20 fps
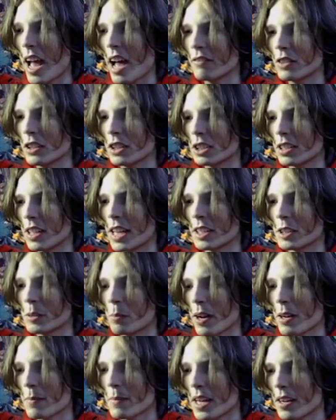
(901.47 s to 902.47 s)
like
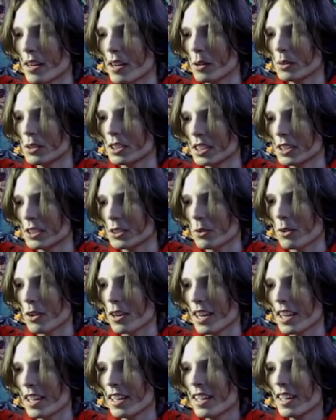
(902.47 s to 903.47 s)
Spider-Man OC
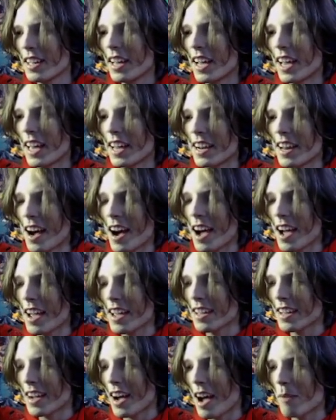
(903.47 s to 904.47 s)
story and
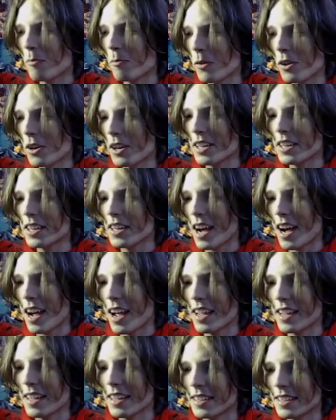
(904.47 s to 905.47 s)
I I'm worried
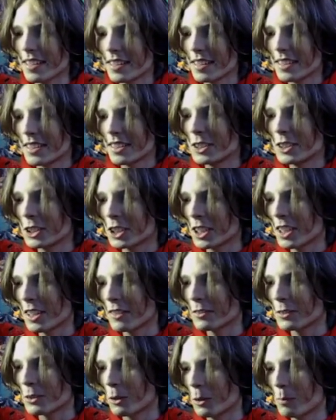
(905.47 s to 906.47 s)
I shouldn't
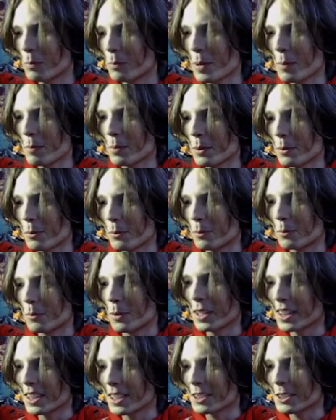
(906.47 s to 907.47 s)
have told people
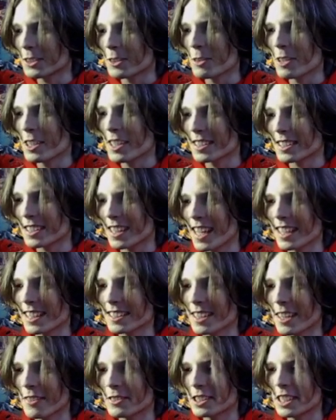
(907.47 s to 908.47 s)
what the story is like
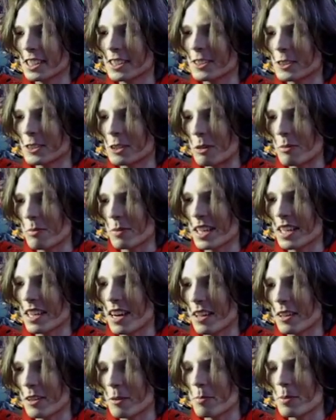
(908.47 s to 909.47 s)
because I've seen so many
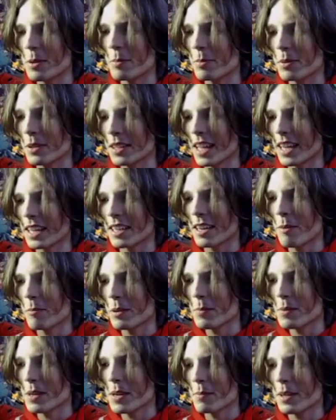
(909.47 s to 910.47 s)
other people like
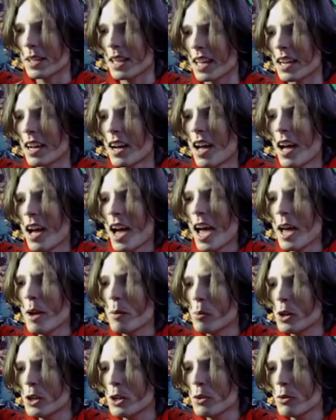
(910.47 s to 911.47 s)
come to me and be like, "Hey,
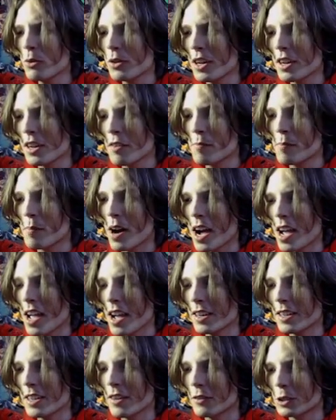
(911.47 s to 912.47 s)
what do you think of my
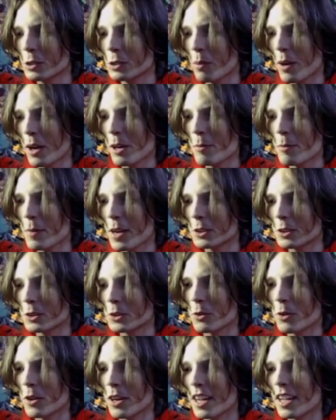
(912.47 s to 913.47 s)
idea of a Spider-Man
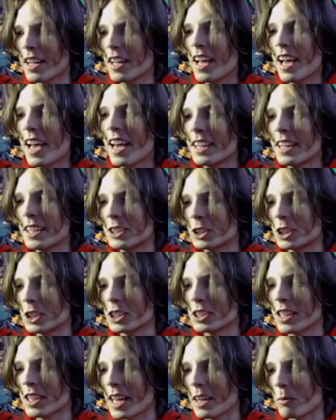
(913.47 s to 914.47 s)
story?" And it's
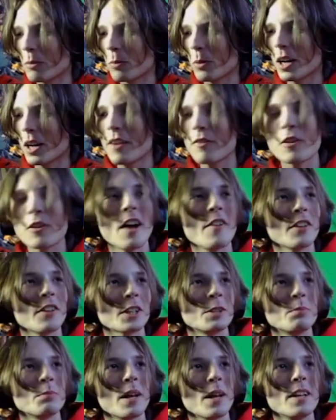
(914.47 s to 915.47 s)
just like whatever I've
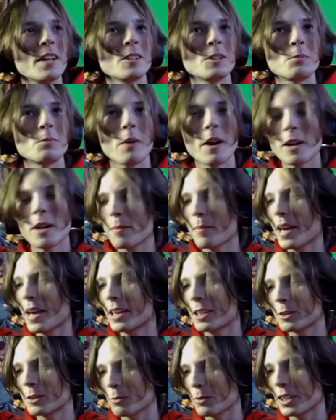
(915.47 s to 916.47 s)
explained
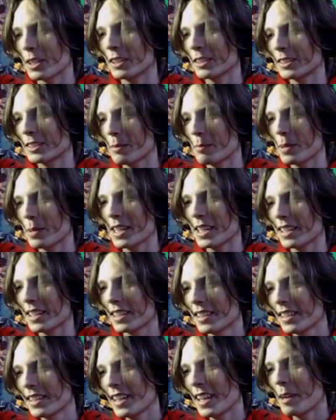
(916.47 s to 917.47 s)
Spider-Man is real to be
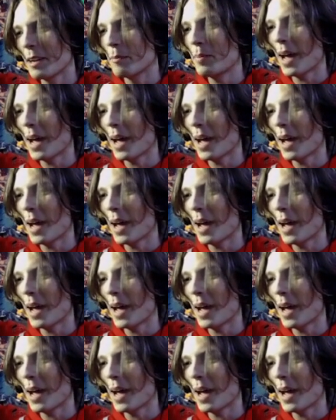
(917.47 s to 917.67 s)
in